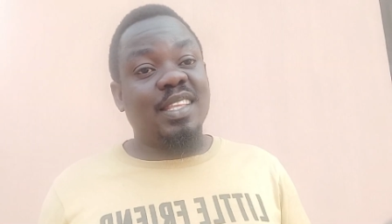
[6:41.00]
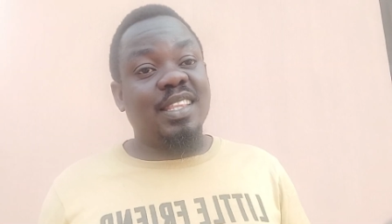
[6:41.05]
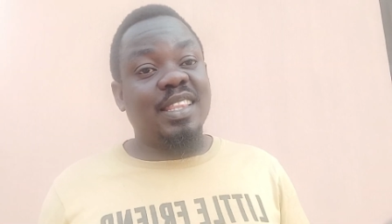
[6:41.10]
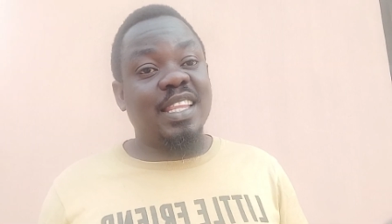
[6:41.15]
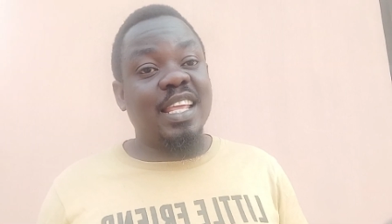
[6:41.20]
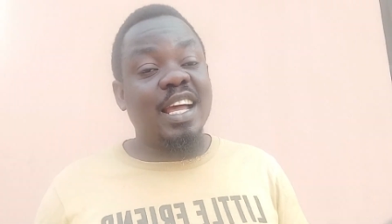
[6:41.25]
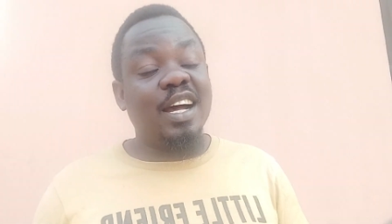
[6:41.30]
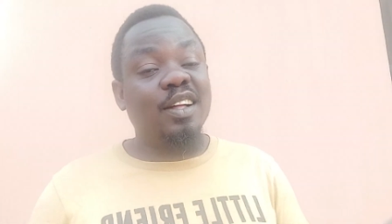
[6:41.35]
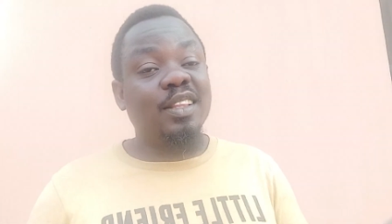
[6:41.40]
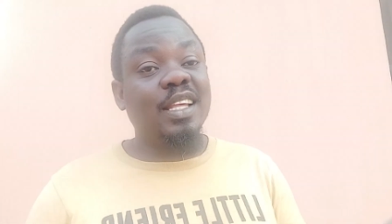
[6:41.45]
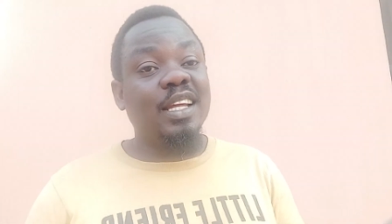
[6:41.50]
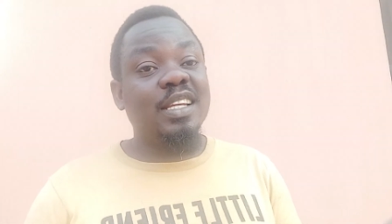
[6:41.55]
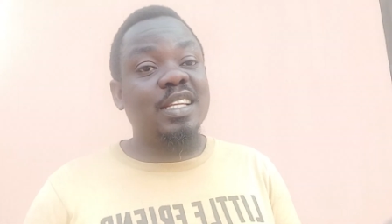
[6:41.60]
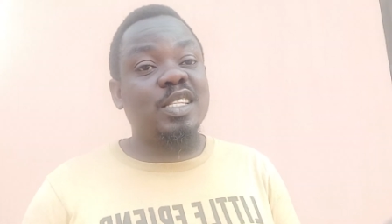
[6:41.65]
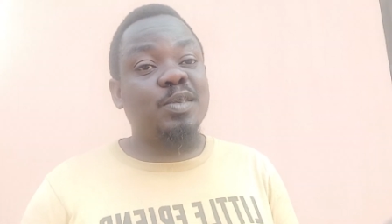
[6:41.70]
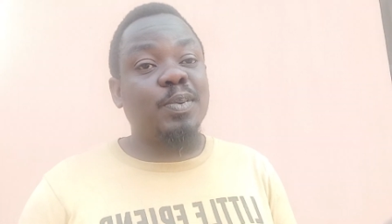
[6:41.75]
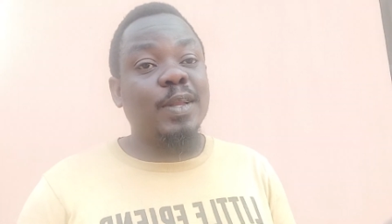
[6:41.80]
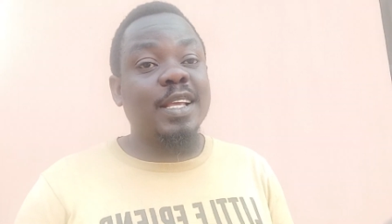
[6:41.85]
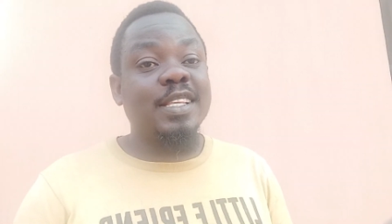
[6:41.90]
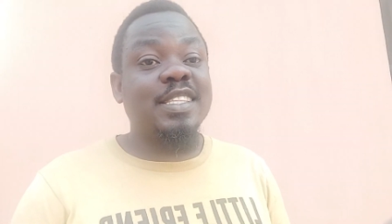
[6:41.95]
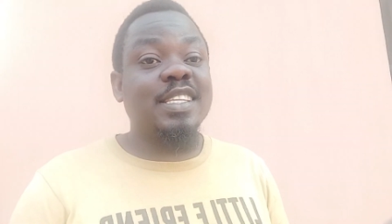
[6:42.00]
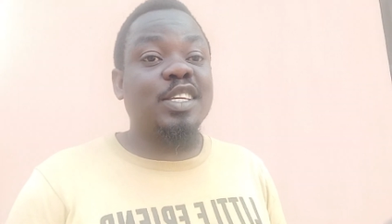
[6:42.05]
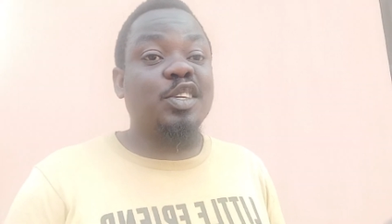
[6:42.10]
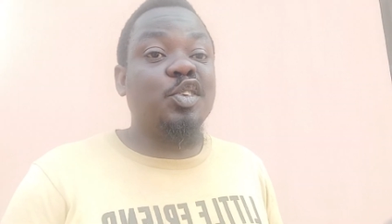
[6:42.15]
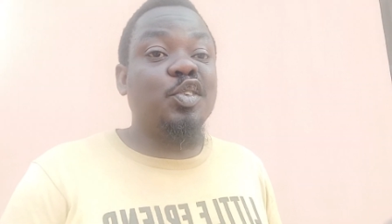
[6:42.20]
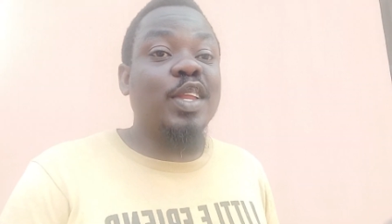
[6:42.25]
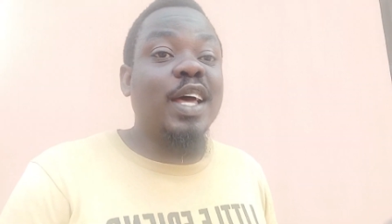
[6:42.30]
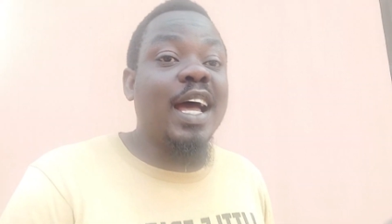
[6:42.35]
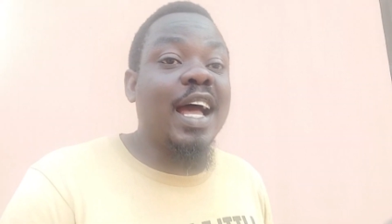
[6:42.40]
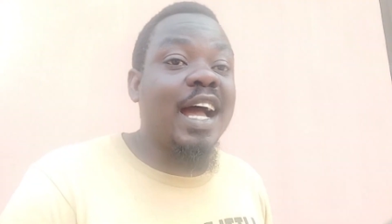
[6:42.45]
They are under this plastic.
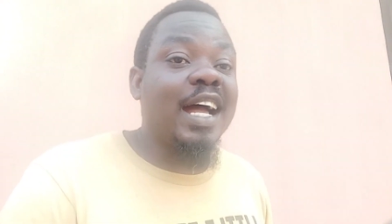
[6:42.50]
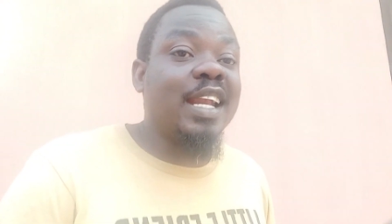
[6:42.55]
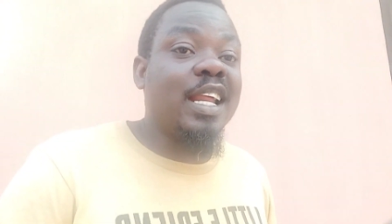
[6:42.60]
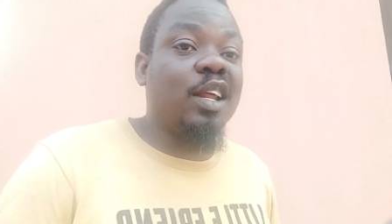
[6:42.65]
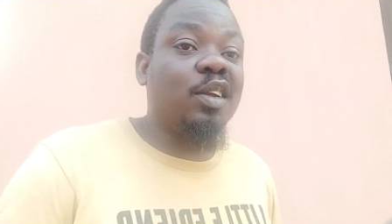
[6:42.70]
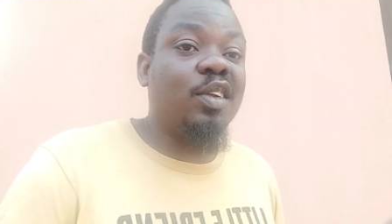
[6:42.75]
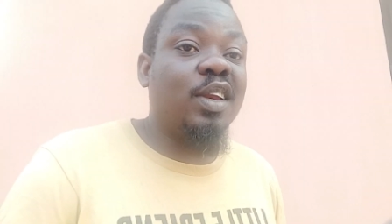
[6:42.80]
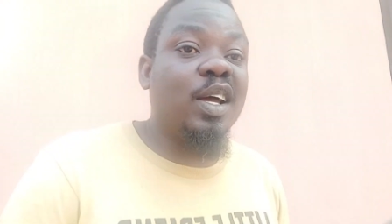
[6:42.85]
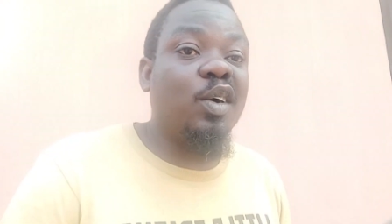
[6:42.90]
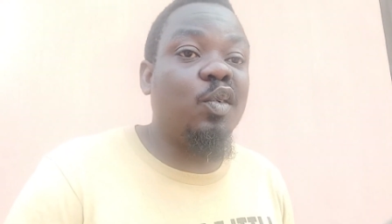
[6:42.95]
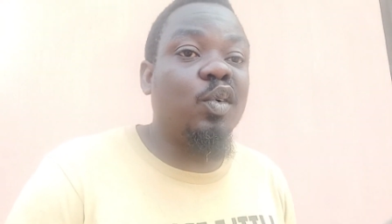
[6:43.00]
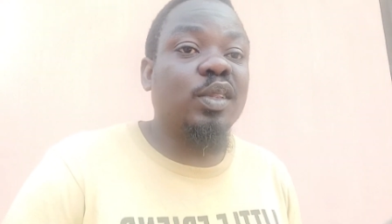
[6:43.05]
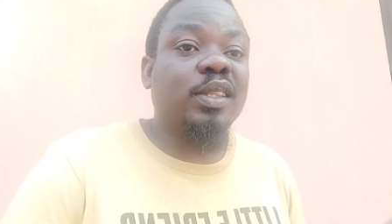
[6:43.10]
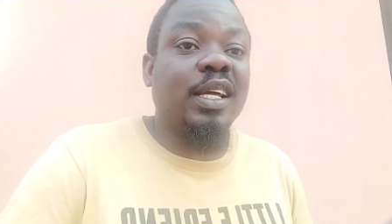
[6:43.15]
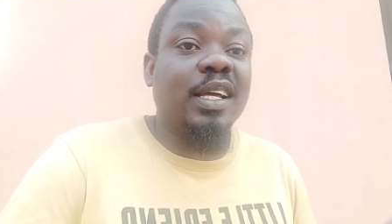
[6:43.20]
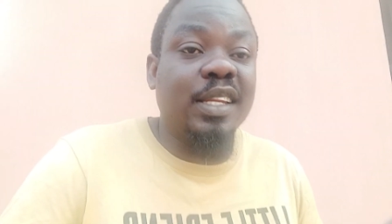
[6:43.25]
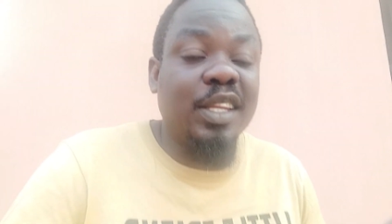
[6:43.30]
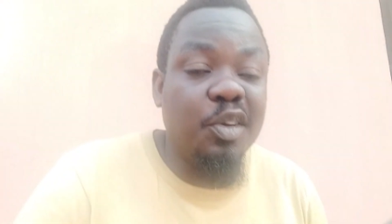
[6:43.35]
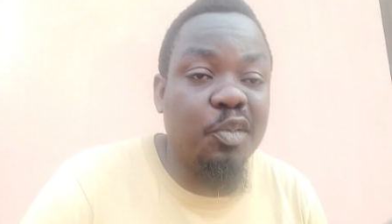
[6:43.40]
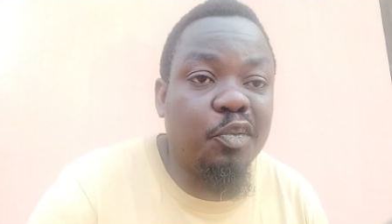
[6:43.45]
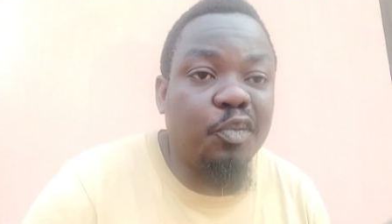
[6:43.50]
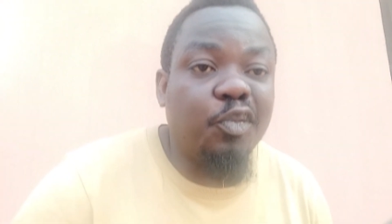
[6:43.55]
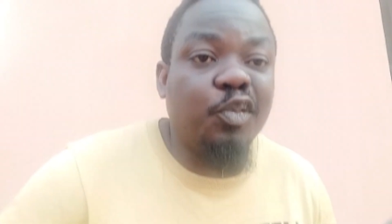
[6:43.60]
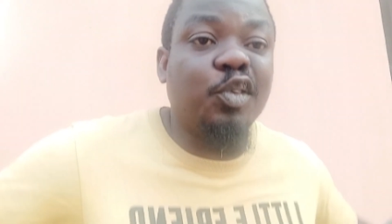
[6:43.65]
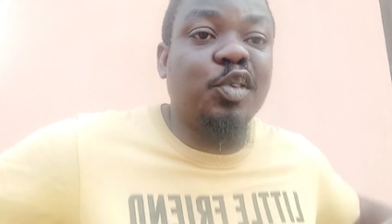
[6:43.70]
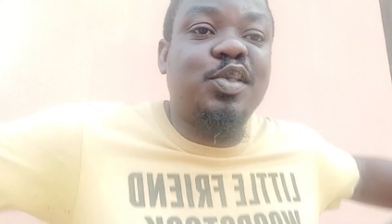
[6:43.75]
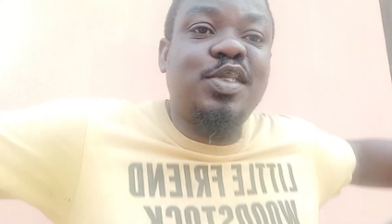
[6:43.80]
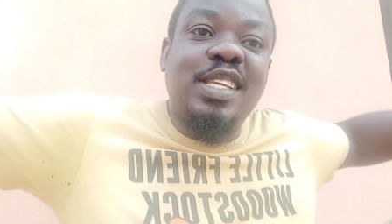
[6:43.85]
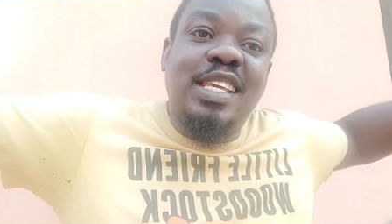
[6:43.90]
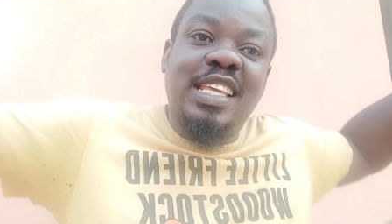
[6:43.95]
You now add another water. They
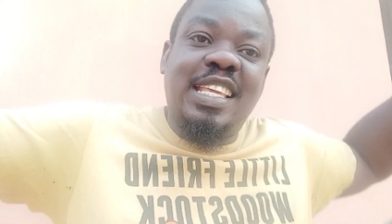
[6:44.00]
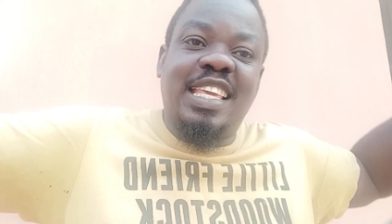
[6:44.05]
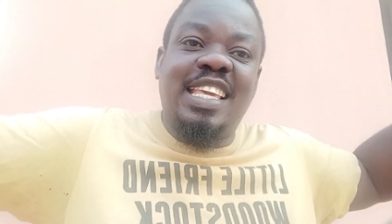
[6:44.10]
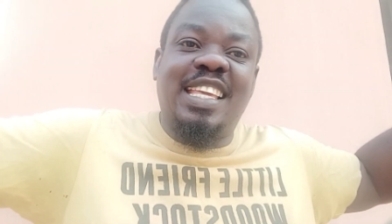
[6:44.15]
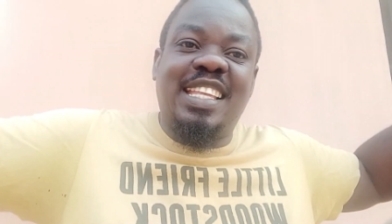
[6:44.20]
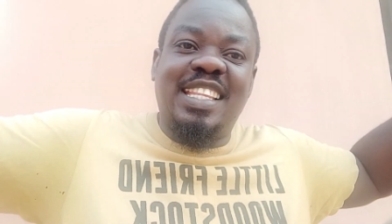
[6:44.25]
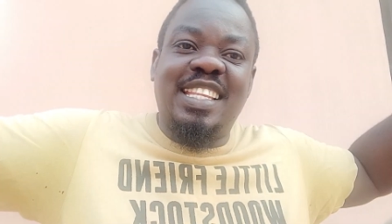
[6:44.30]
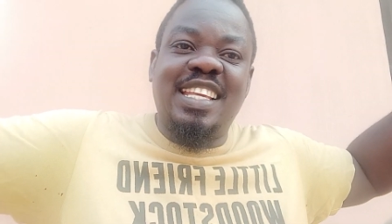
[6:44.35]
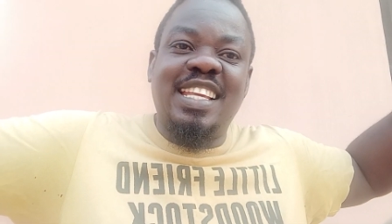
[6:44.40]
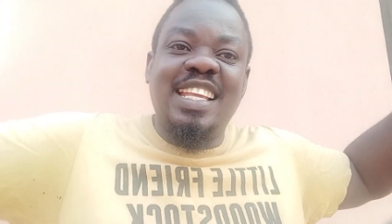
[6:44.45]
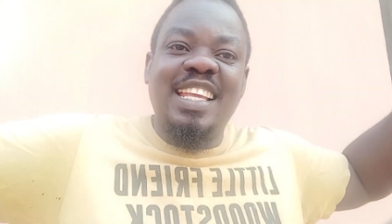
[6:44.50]
float again.